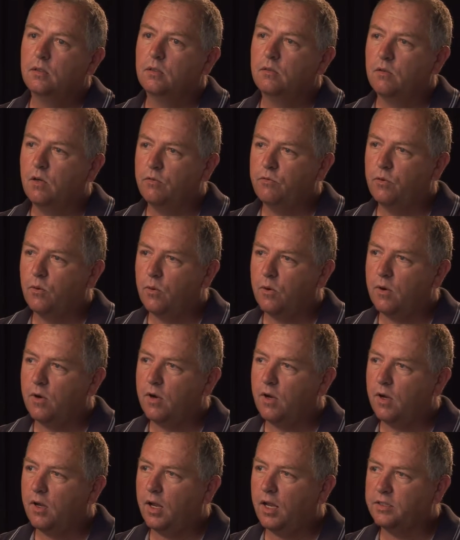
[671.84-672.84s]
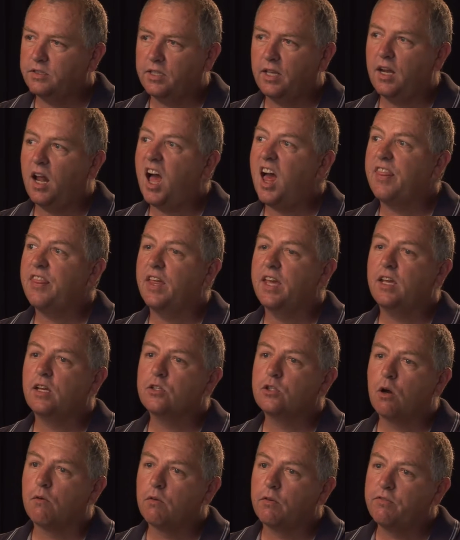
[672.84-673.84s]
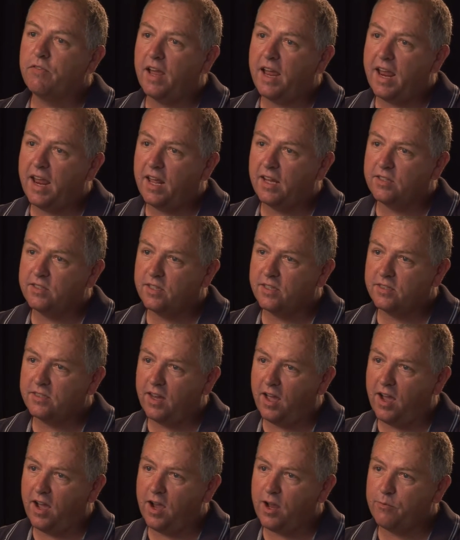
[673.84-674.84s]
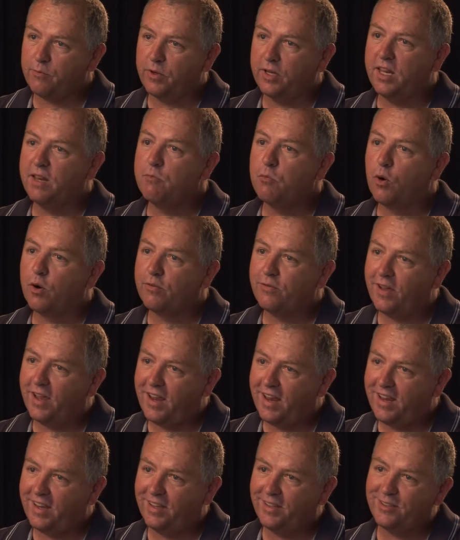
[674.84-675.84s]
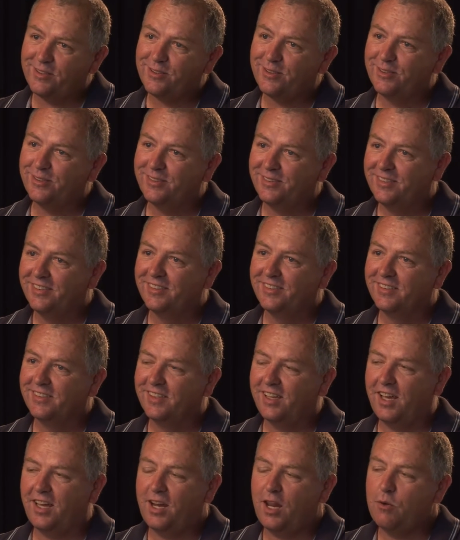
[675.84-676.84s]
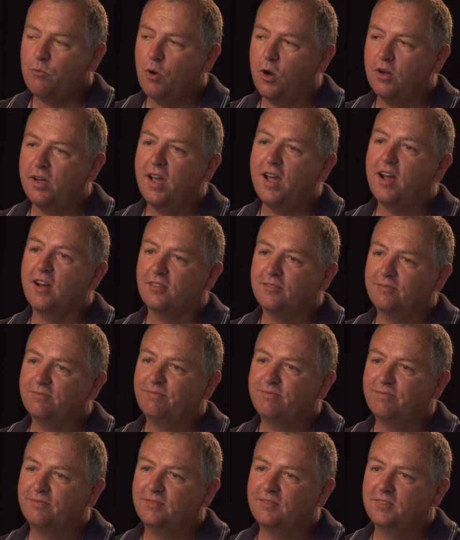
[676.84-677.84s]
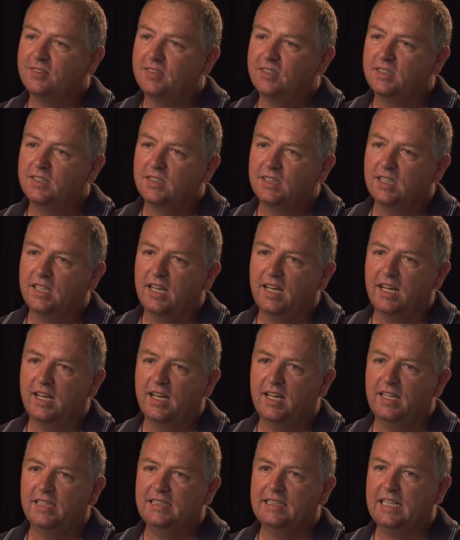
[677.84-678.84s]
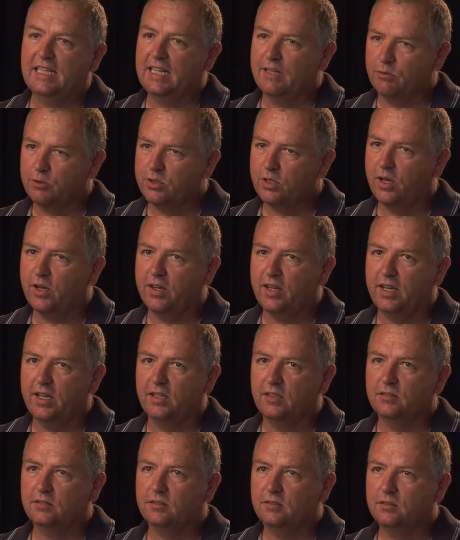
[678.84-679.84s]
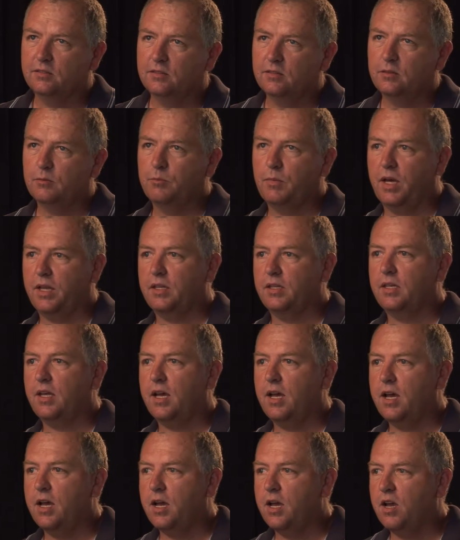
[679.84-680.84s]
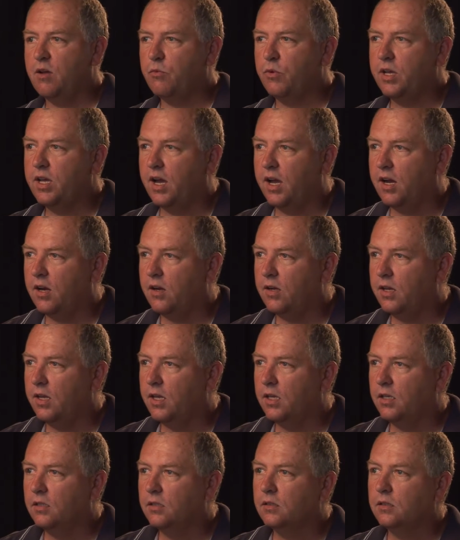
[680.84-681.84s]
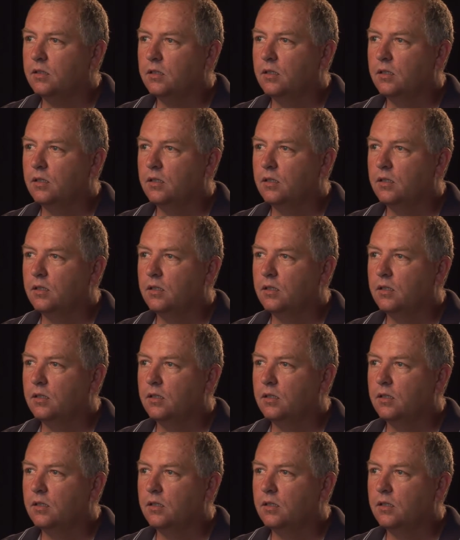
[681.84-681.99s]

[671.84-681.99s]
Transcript: What for? I said, I think it's over fans this time. We need more fans. And they'd walk out. I never saw that. By the time we hired in,